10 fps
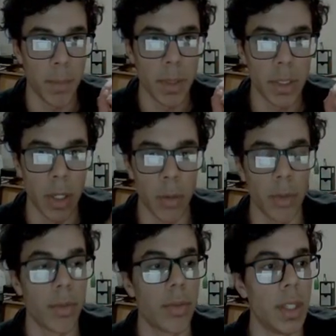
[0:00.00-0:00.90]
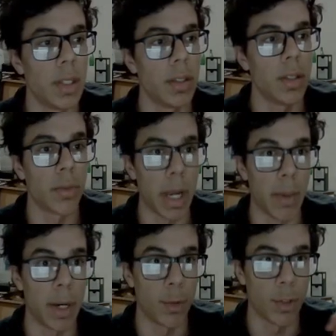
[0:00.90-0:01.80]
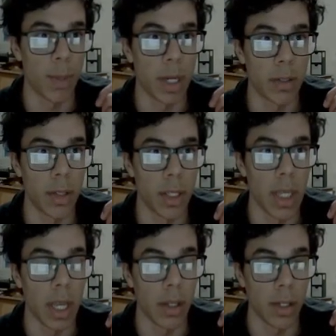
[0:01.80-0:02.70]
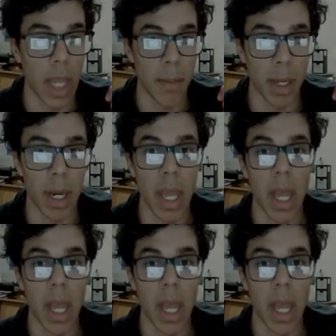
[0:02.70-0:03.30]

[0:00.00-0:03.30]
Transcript: So this is the right way to respond to the England Gambit.